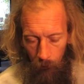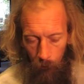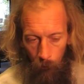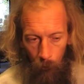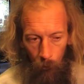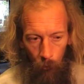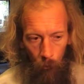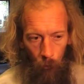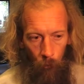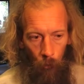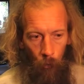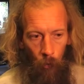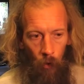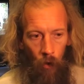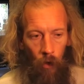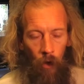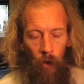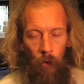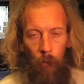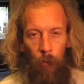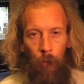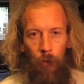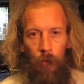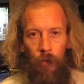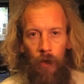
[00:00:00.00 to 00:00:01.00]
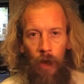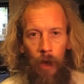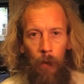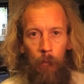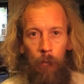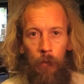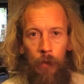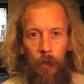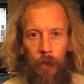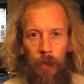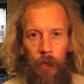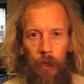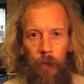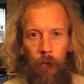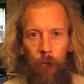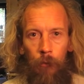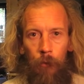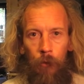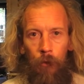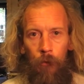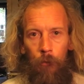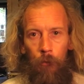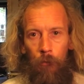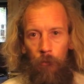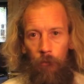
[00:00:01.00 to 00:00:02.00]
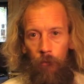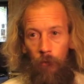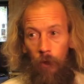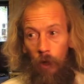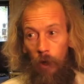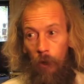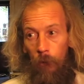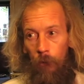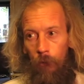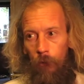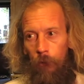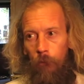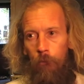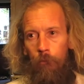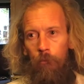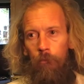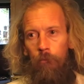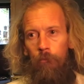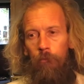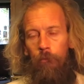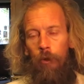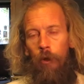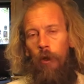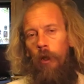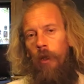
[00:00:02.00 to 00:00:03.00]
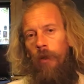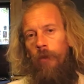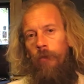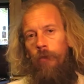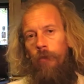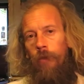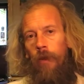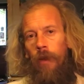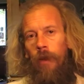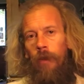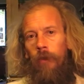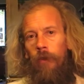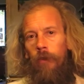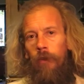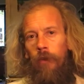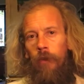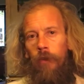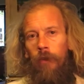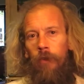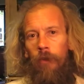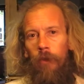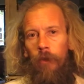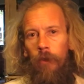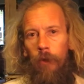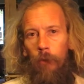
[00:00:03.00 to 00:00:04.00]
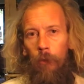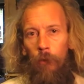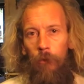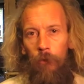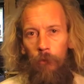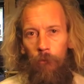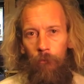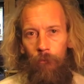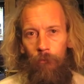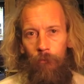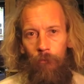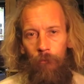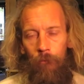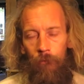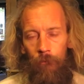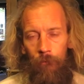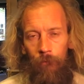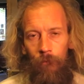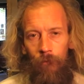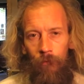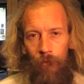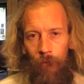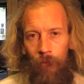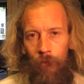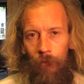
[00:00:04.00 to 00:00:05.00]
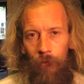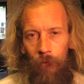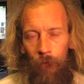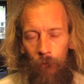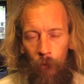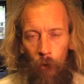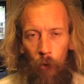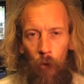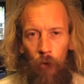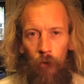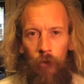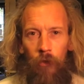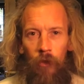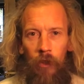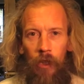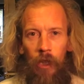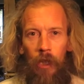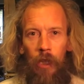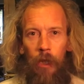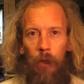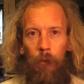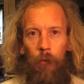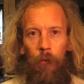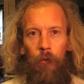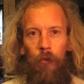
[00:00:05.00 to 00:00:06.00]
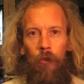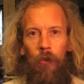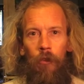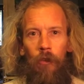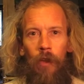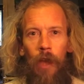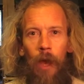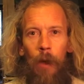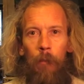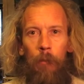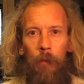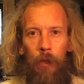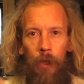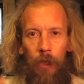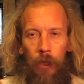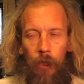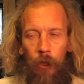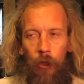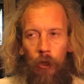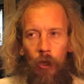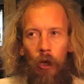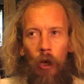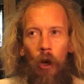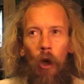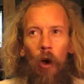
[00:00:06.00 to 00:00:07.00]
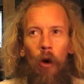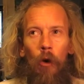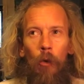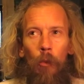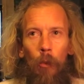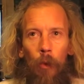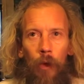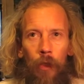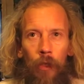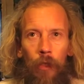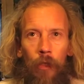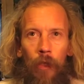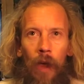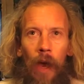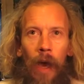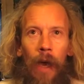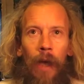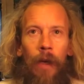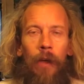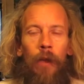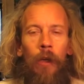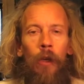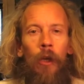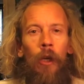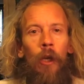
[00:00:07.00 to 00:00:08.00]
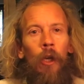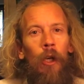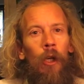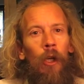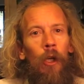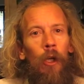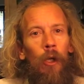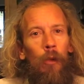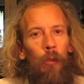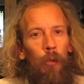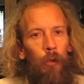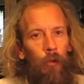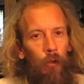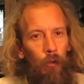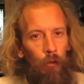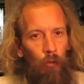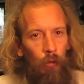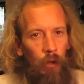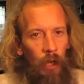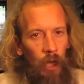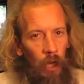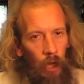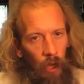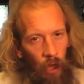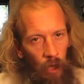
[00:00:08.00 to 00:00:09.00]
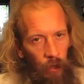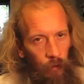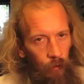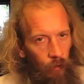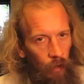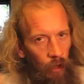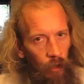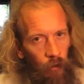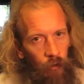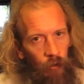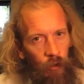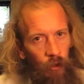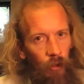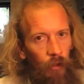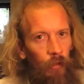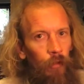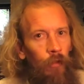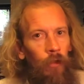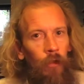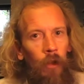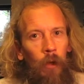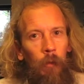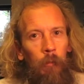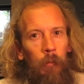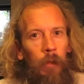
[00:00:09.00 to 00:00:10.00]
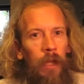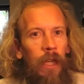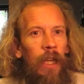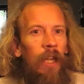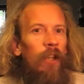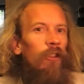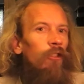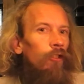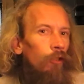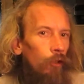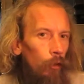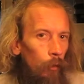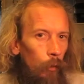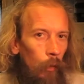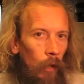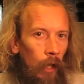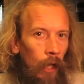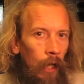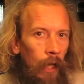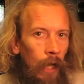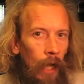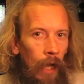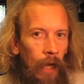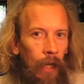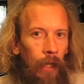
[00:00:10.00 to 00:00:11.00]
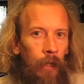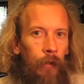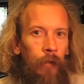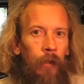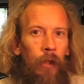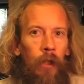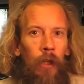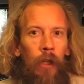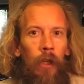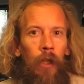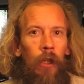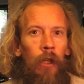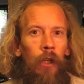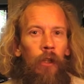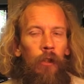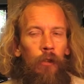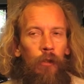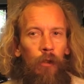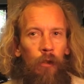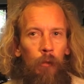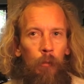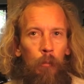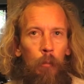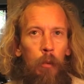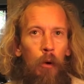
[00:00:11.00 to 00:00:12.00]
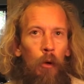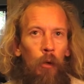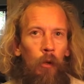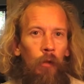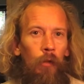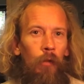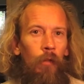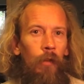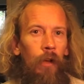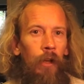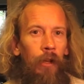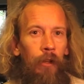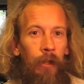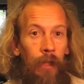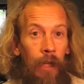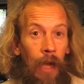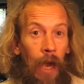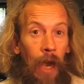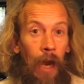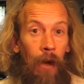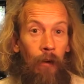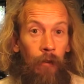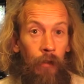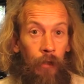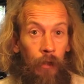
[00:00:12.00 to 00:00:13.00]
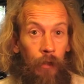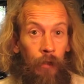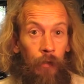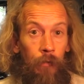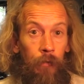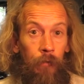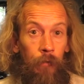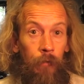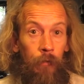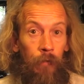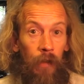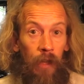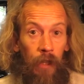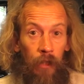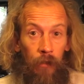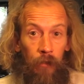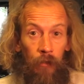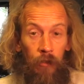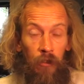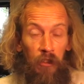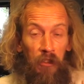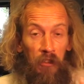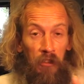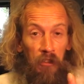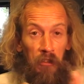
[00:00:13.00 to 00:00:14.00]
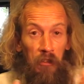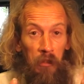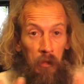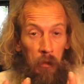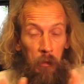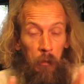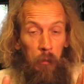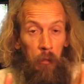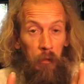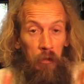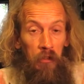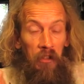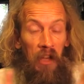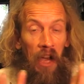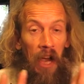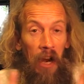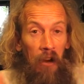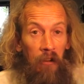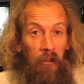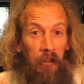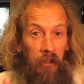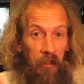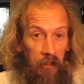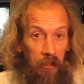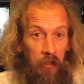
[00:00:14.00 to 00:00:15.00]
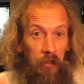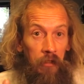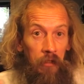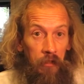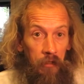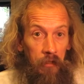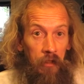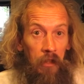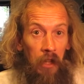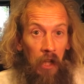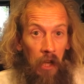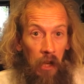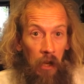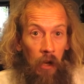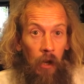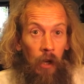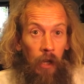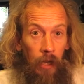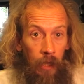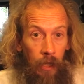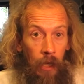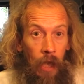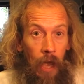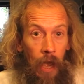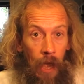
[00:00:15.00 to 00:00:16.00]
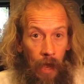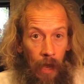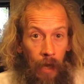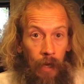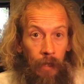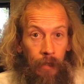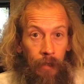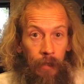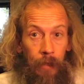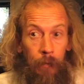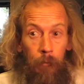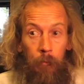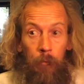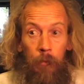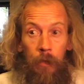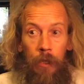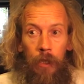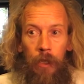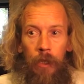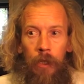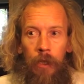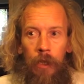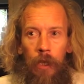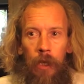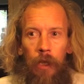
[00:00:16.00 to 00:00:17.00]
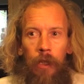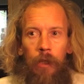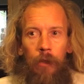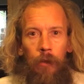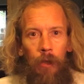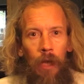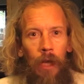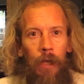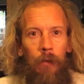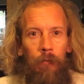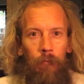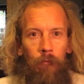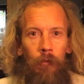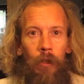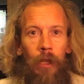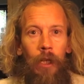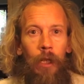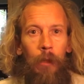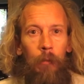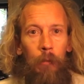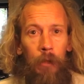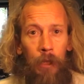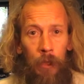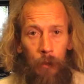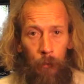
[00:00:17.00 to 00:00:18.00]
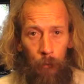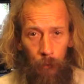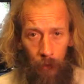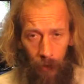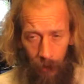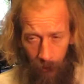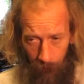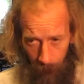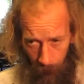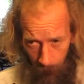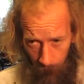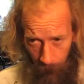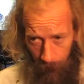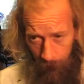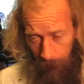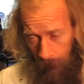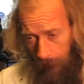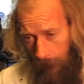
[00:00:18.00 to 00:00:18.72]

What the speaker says: what was happening was I was pulling faces, and I wasn't forcing it. It was just happening. And along with that was a realization of some issue I had. So pull a very arrogant face, you know, it was arrogance that I had in me that I hadn't really been aware of,